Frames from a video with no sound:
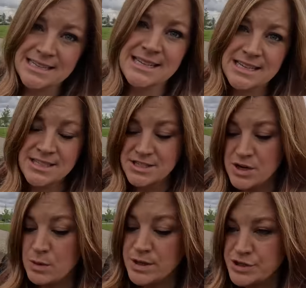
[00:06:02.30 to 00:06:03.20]
I said, is a
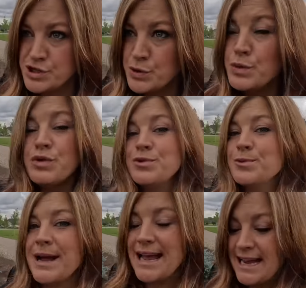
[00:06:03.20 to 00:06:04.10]
zone 2
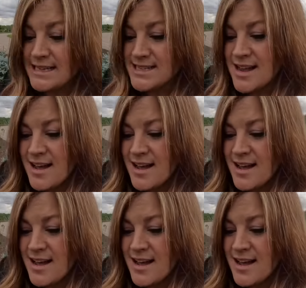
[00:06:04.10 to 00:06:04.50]
through 8.